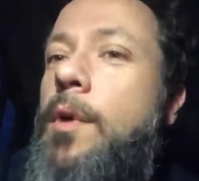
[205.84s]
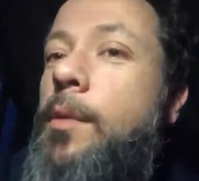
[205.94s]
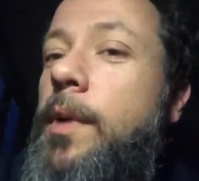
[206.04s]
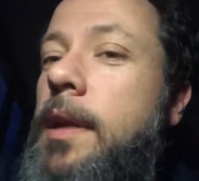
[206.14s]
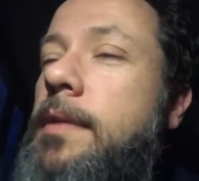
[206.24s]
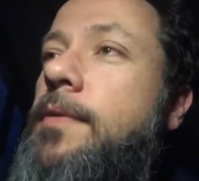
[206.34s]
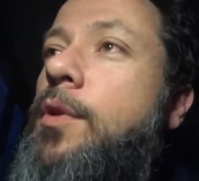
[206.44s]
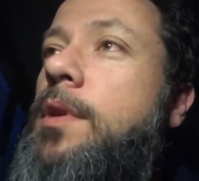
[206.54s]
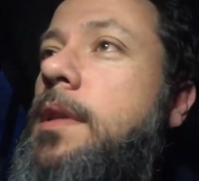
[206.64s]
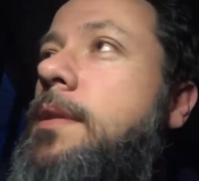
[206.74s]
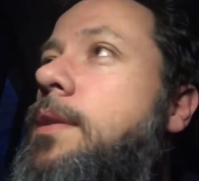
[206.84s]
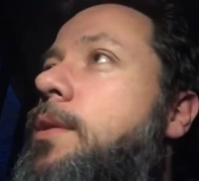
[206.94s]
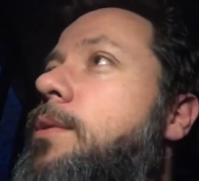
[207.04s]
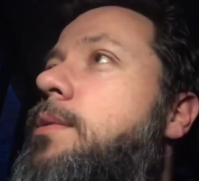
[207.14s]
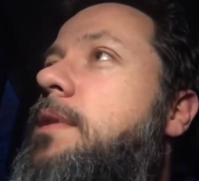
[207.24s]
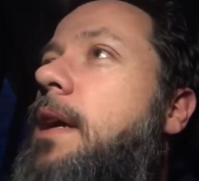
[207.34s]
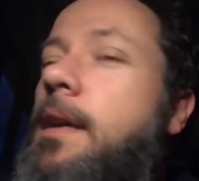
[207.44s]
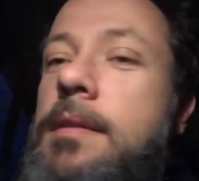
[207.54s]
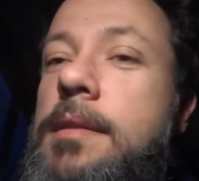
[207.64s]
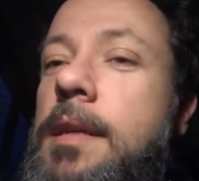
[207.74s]
1 minute, 42
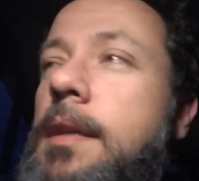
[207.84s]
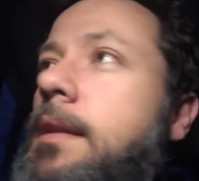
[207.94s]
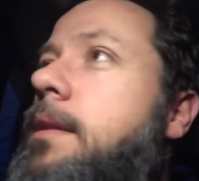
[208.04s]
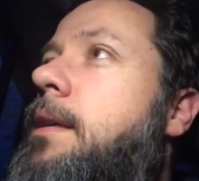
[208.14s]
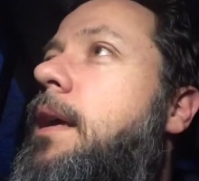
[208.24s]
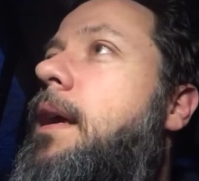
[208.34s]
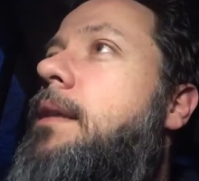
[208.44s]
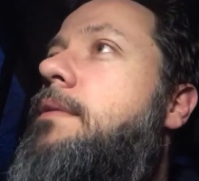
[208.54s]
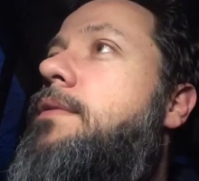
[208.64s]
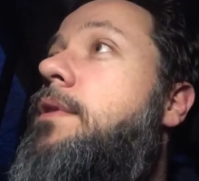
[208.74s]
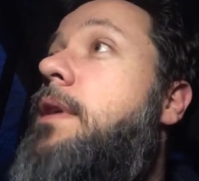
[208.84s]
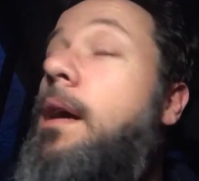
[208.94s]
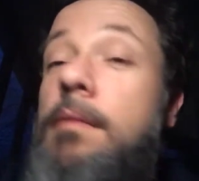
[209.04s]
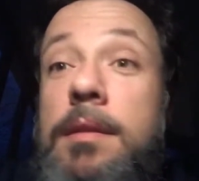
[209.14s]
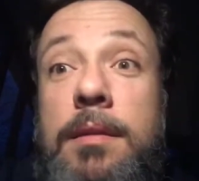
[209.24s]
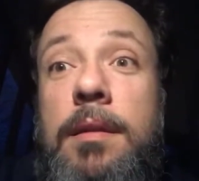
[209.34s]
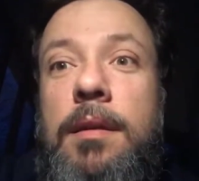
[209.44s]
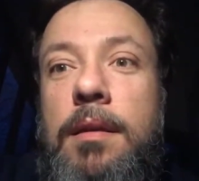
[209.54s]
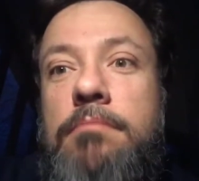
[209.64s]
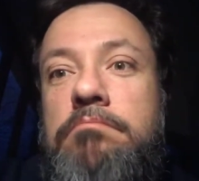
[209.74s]
seconds in, and for now it's
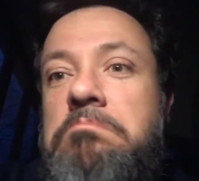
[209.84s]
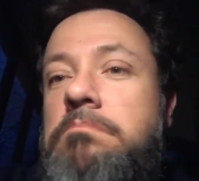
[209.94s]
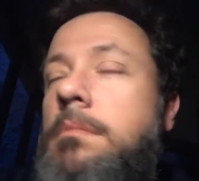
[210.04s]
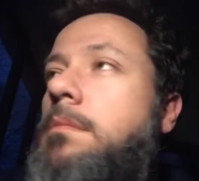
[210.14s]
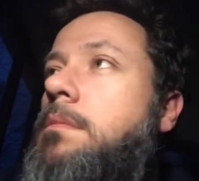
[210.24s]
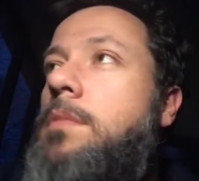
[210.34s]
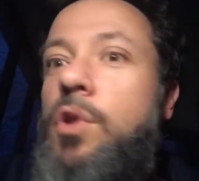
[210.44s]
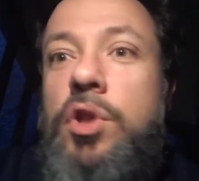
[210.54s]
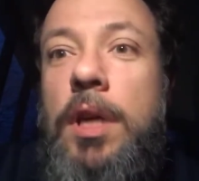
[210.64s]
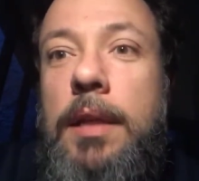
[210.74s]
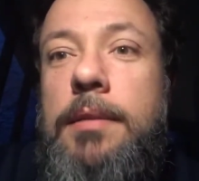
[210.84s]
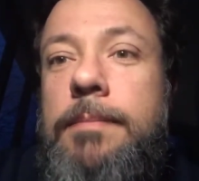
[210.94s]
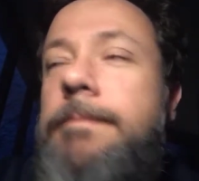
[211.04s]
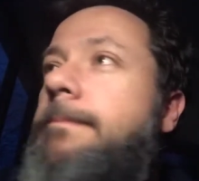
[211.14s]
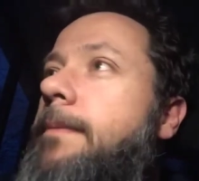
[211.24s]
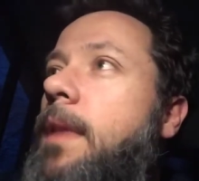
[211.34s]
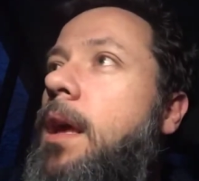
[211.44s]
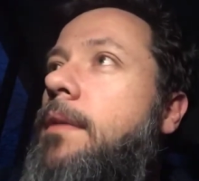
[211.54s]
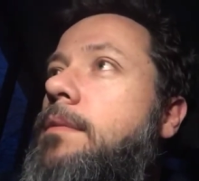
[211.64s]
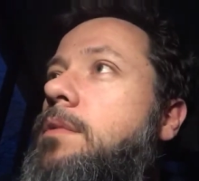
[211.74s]
shit.
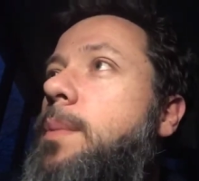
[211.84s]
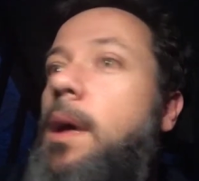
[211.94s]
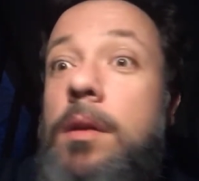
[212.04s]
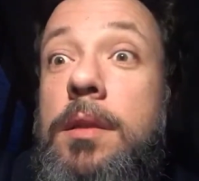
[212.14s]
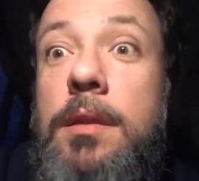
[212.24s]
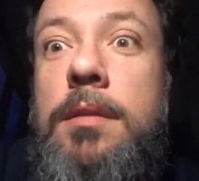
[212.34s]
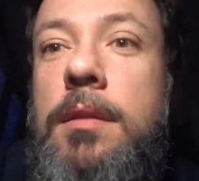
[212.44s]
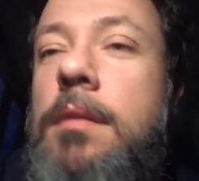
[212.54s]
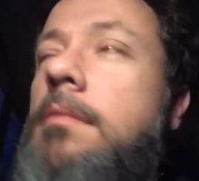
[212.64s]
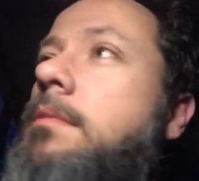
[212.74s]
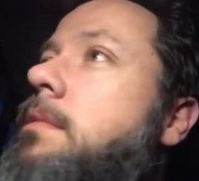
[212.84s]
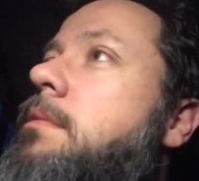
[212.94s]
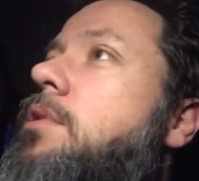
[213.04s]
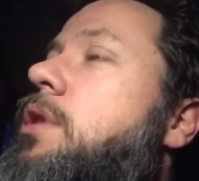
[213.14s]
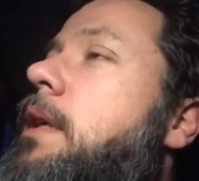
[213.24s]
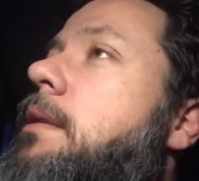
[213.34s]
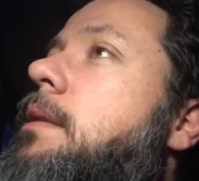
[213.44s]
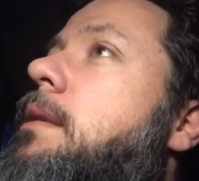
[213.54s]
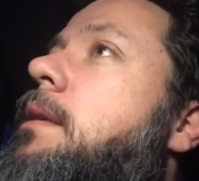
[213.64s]
To be honest, it's shit.